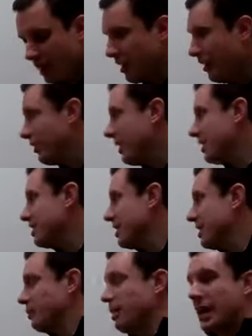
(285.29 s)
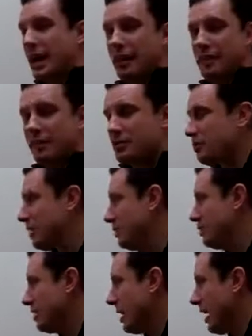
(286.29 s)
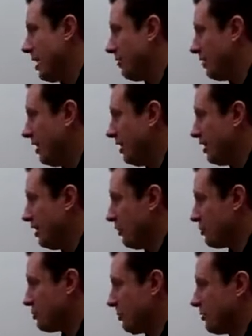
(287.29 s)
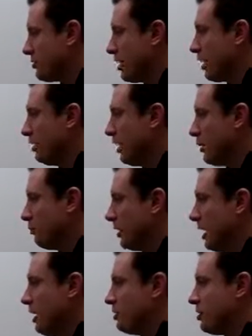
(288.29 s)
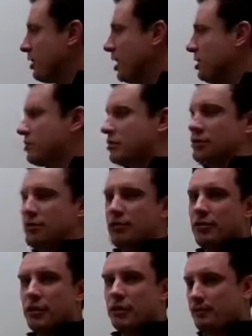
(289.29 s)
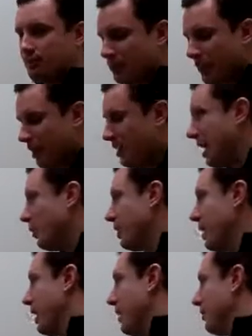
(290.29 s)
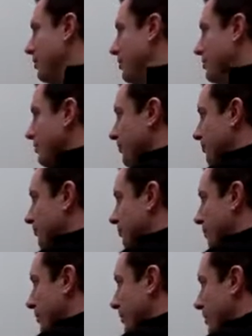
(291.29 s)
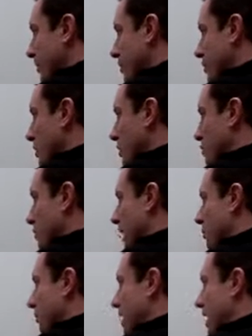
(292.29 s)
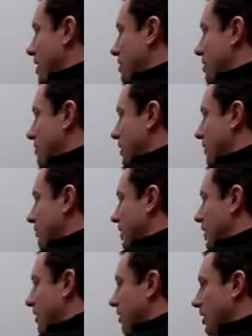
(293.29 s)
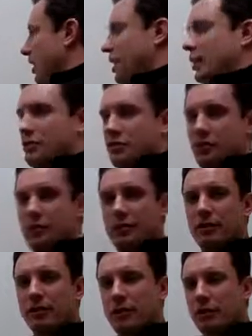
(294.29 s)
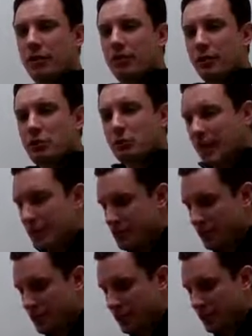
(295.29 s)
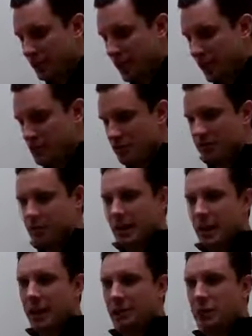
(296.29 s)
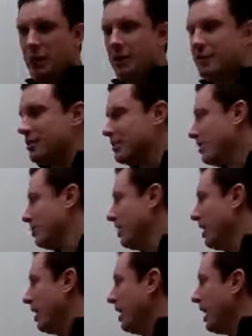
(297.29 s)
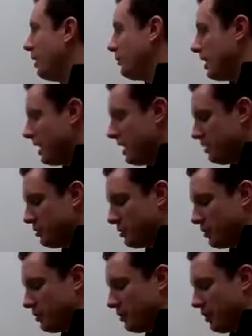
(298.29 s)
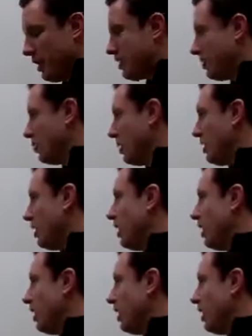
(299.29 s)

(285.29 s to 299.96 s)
The next thing that we have is, we used to have, sort of single application against a server. Now we have multiple applications living on a server, right? We virtualize those applications or that operating system, and we get into a situation where